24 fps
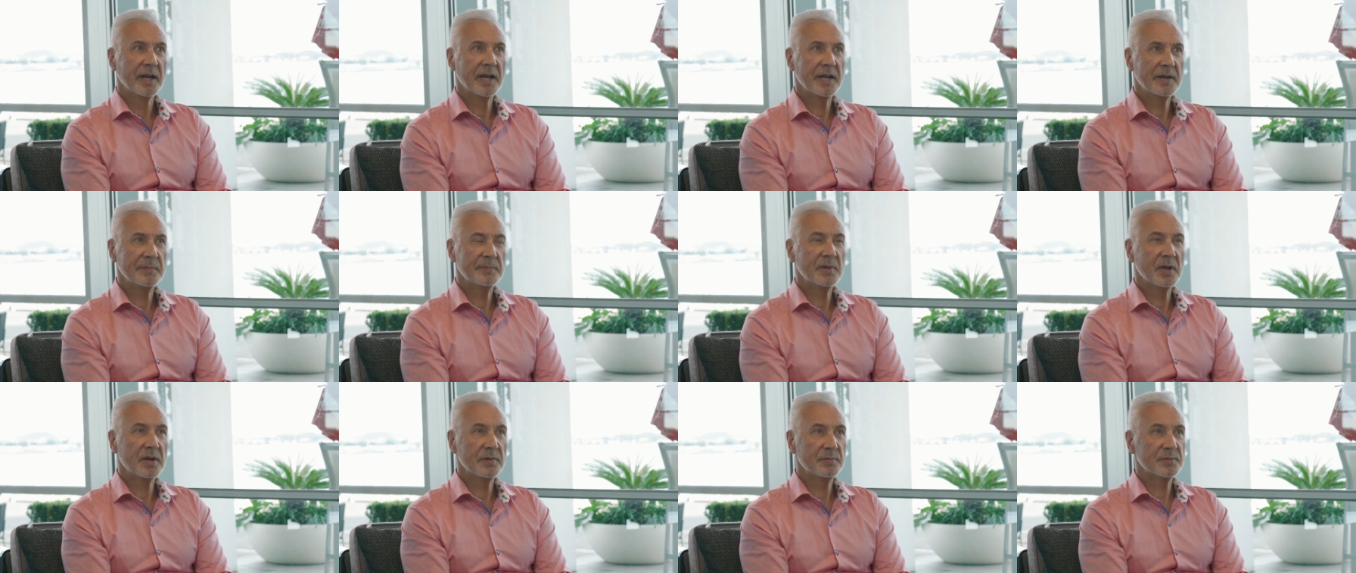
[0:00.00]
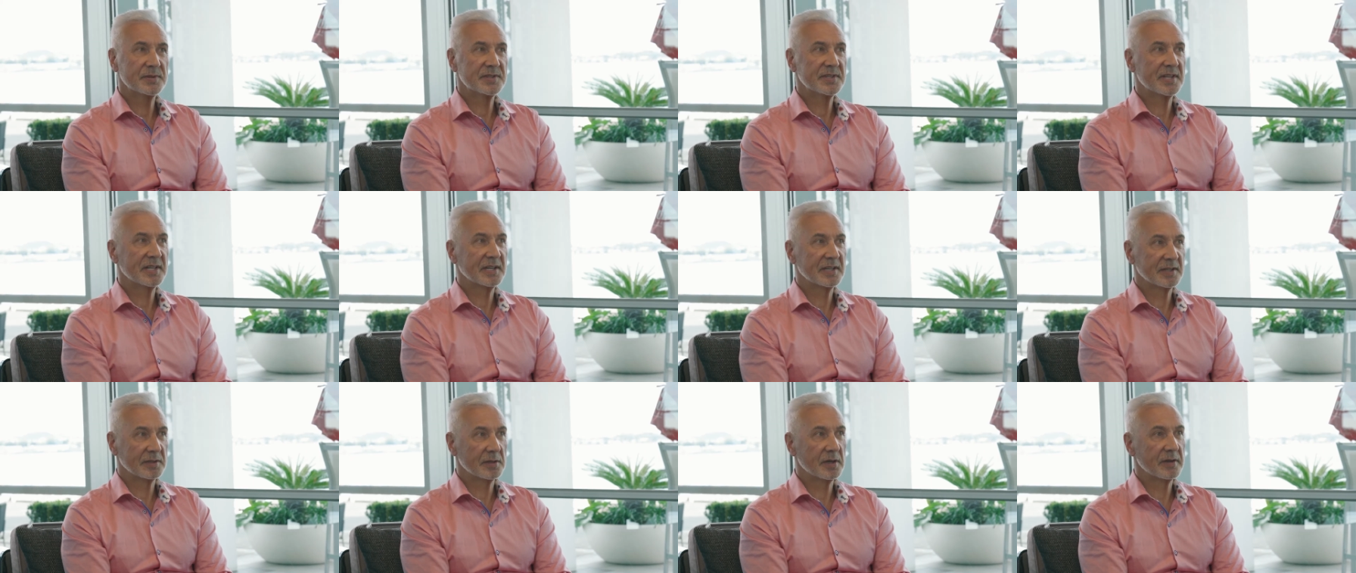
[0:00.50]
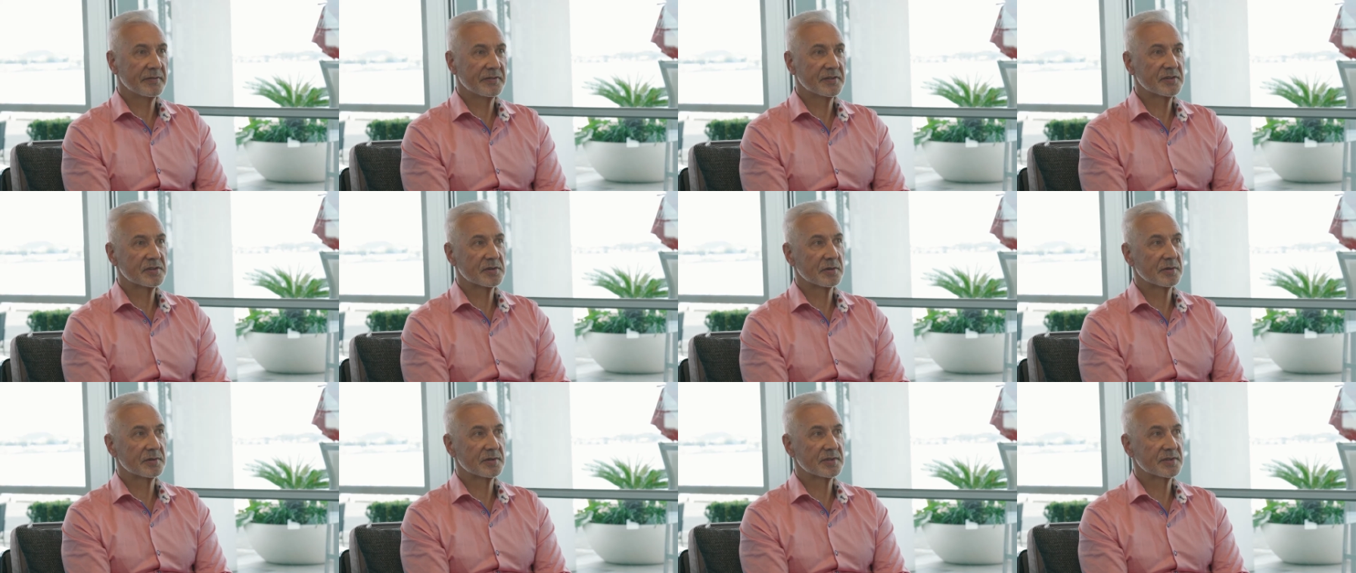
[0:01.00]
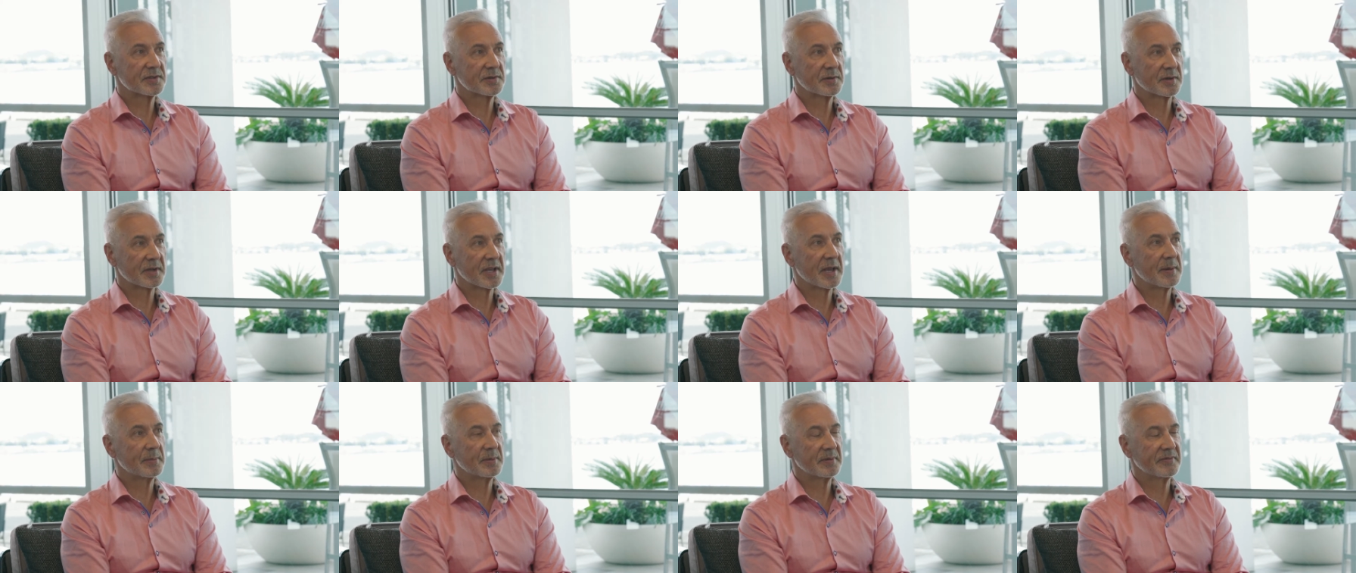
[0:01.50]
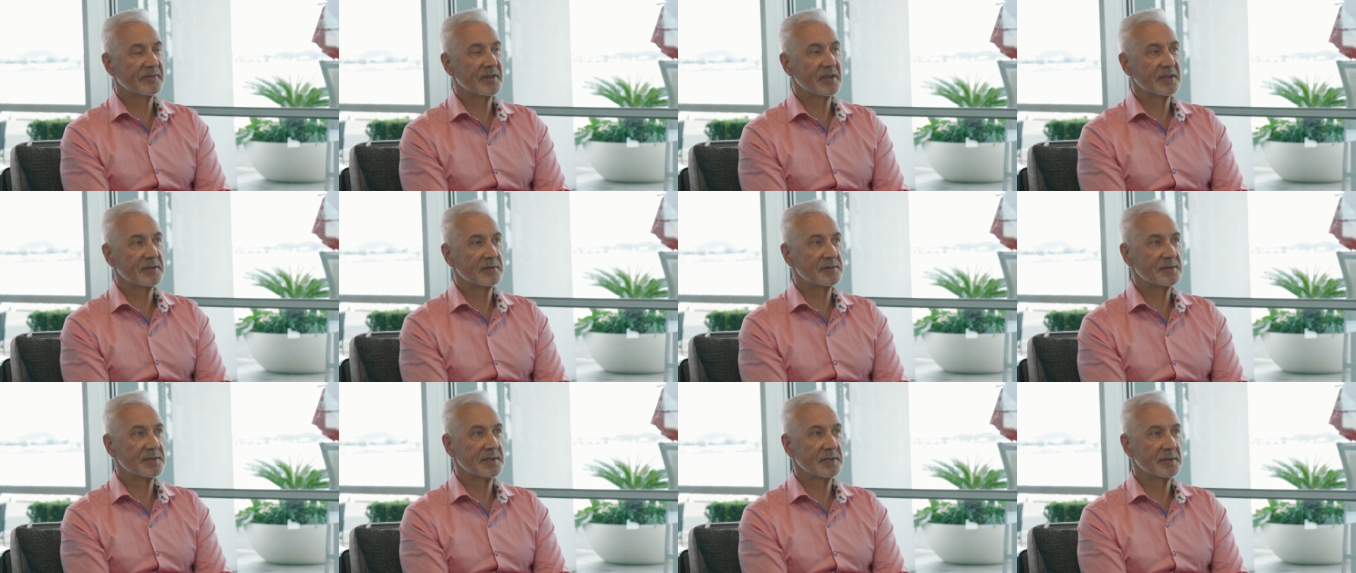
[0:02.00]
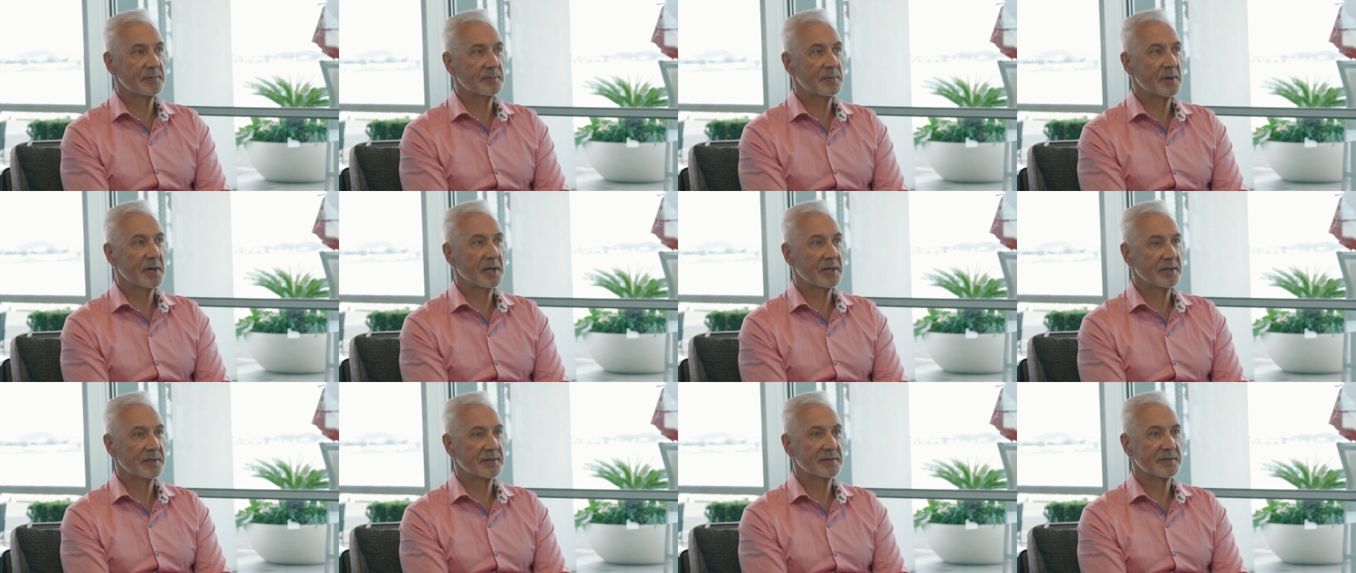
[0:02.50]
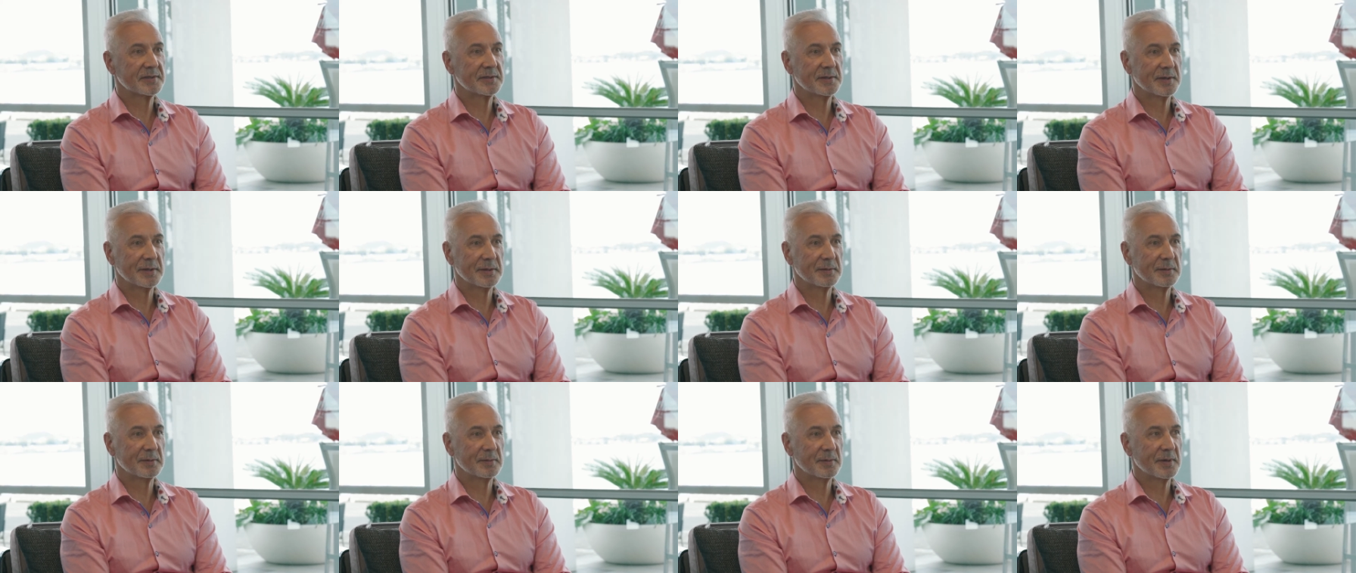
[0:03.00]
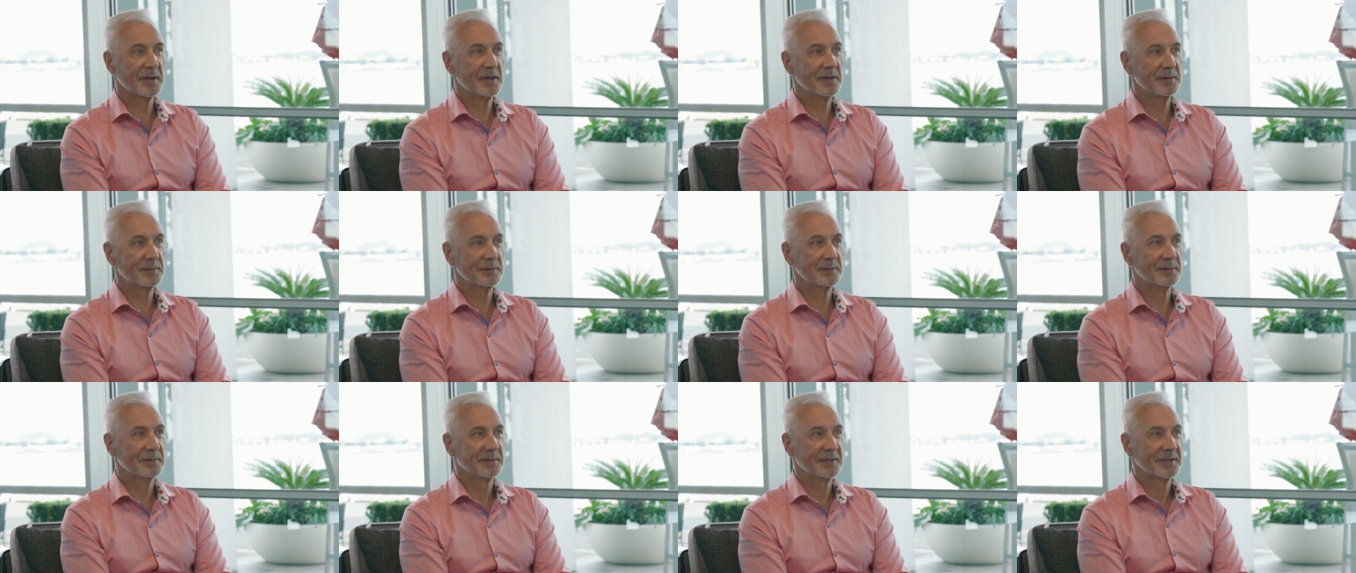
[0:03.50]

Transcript: Um, I was selling life insurance to a couple of Air New Zealand pilots, and I thought, wow,